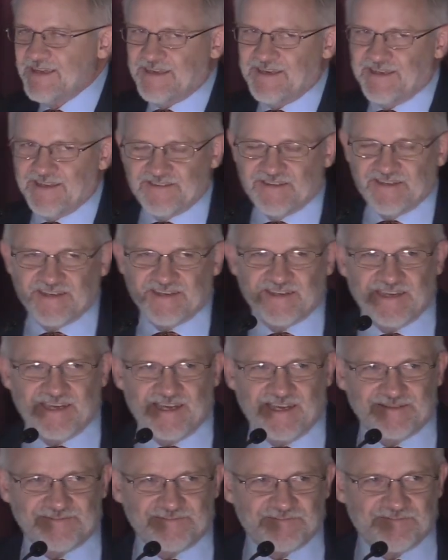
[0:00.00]
anything
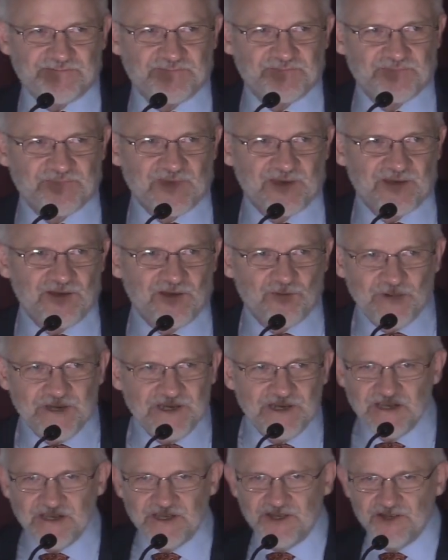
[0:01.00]
yet.
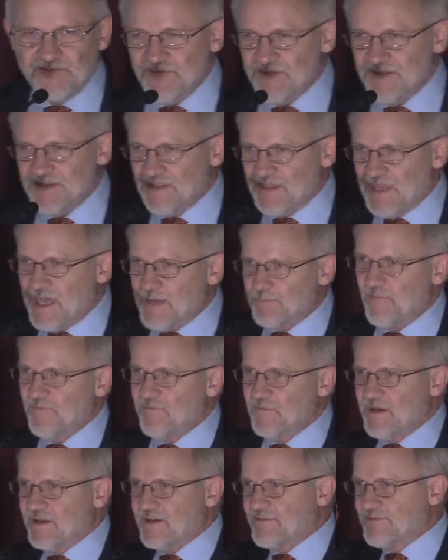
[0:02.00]
We live in a lap of
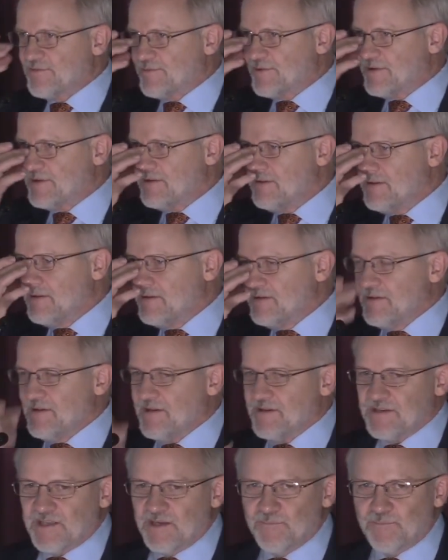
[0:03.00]
luxury
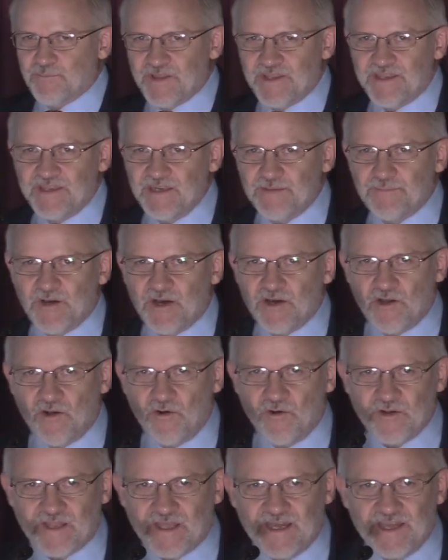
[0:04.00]
and complain about
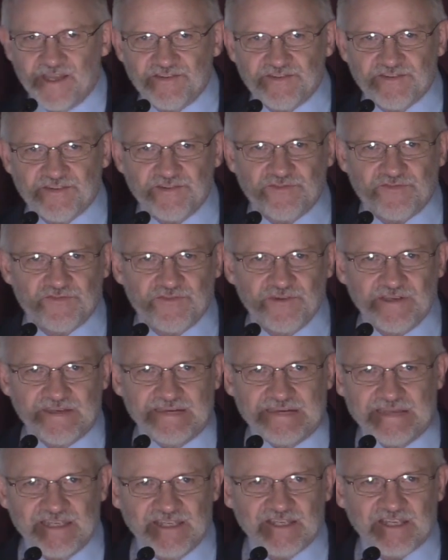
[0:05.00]
all kinds of
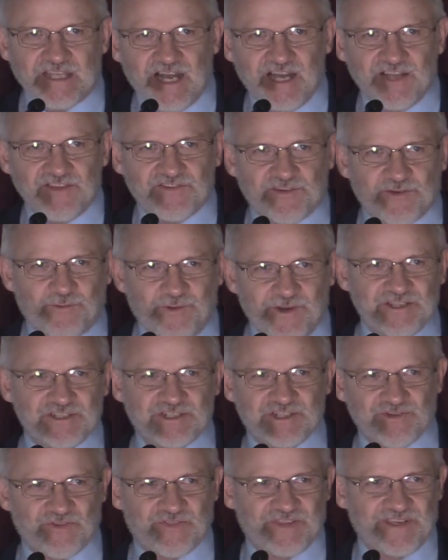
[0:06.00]

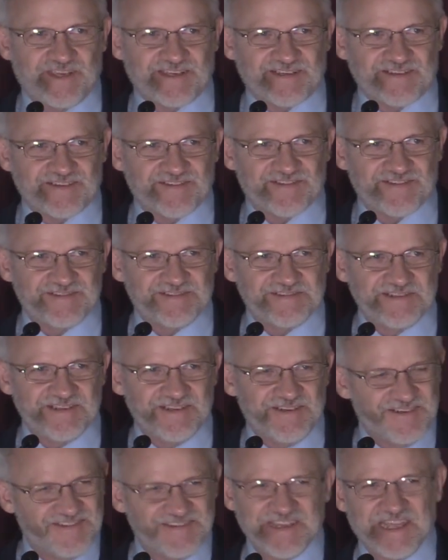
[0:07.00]
inconsequential things.
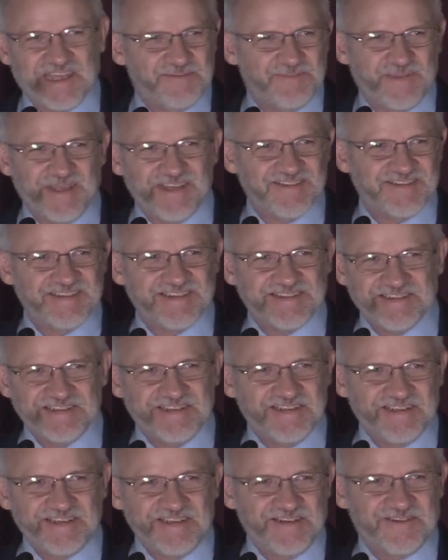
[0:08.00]
You know, isn't that amazing?
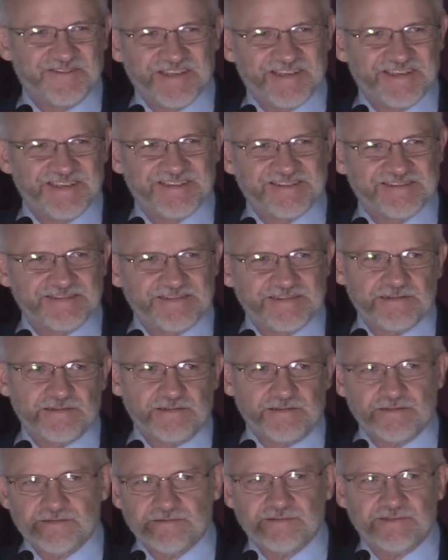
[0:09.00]
You know, we can,
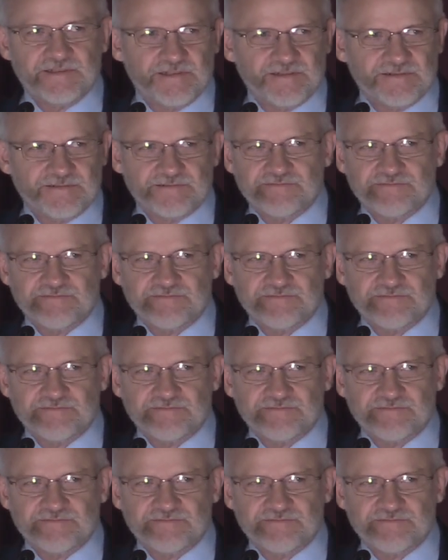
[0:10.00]
oh, yeah,